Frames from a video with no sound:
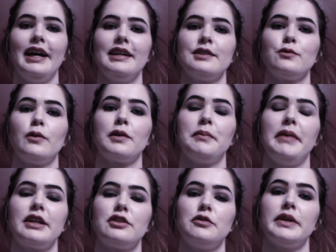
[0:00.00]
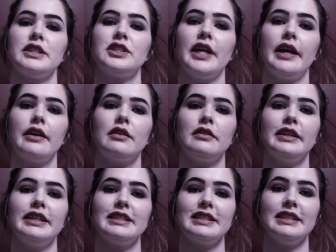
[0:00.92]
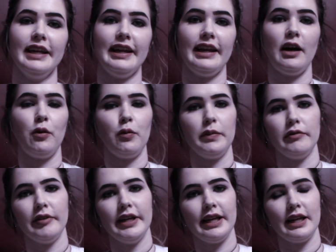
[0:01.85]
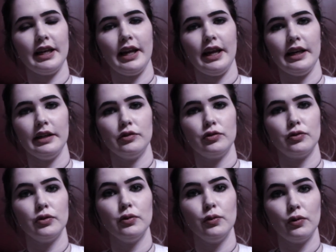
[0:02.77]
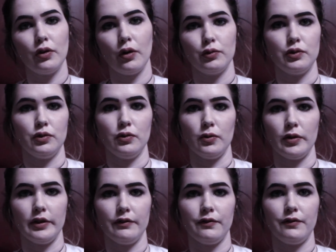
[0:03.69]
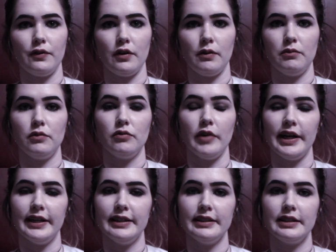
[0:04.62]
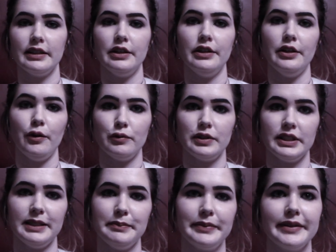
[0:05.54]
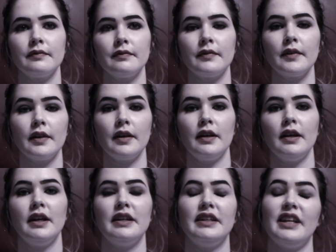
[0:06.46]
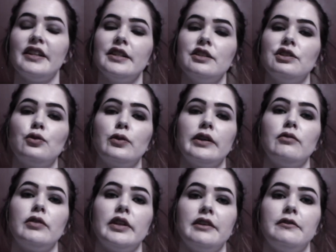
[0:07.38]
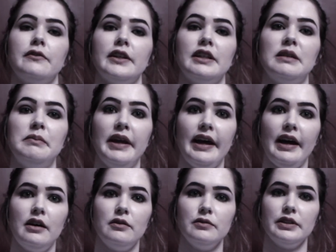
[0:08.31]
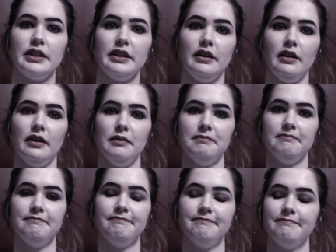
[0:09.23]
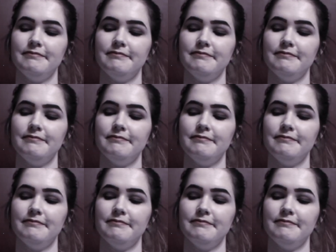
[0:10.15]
guys, welcome back to my channel and today I'll be reading a true ghost story from Reddit No Sleep. Now this story really freaked me out, um,